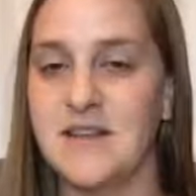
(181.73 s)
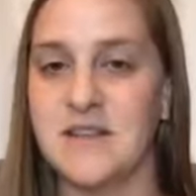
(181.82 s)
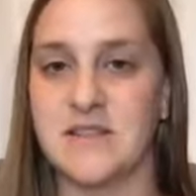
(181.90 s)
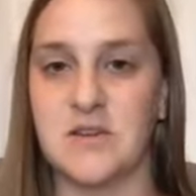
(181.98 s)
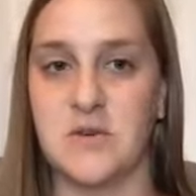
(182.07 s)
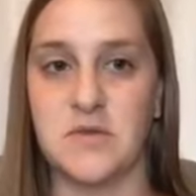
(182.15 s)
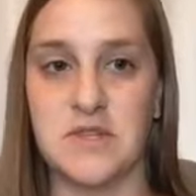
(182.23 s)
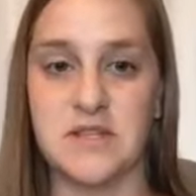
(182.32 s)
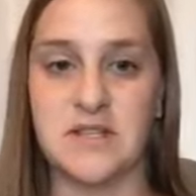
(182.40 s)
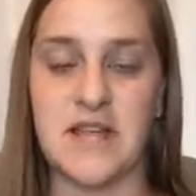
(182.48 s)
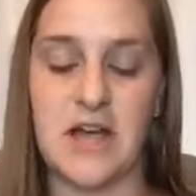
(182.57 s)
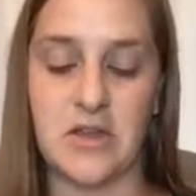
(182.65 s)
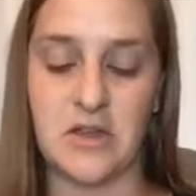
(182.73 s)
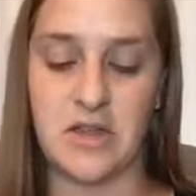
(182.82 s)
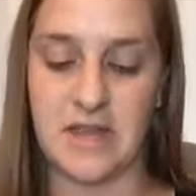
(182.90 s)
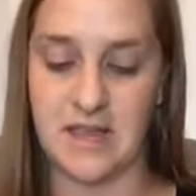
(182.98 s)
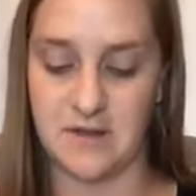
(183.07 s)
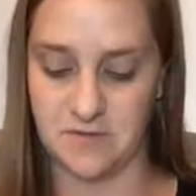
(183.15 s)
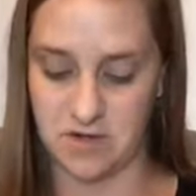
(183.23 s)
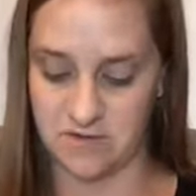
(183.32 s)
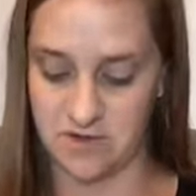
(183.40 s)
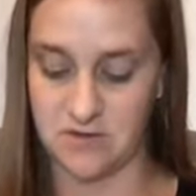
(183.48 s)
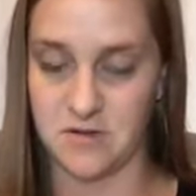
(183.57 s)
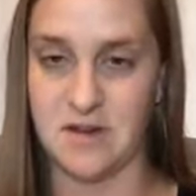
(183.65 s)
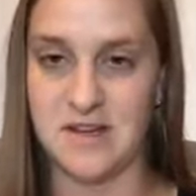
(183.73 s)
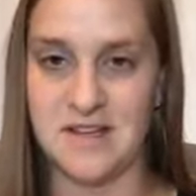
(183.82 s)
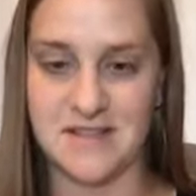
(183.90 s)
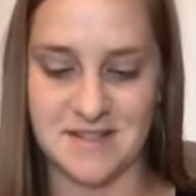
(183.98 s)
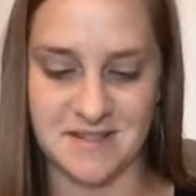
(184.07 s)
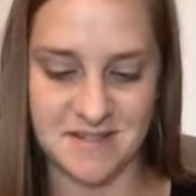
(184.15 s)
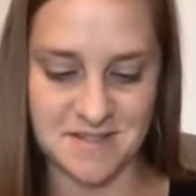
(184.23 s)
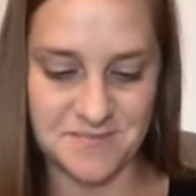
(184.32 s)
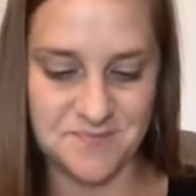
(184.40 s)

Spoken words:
So this is how you can get in front of other audiences.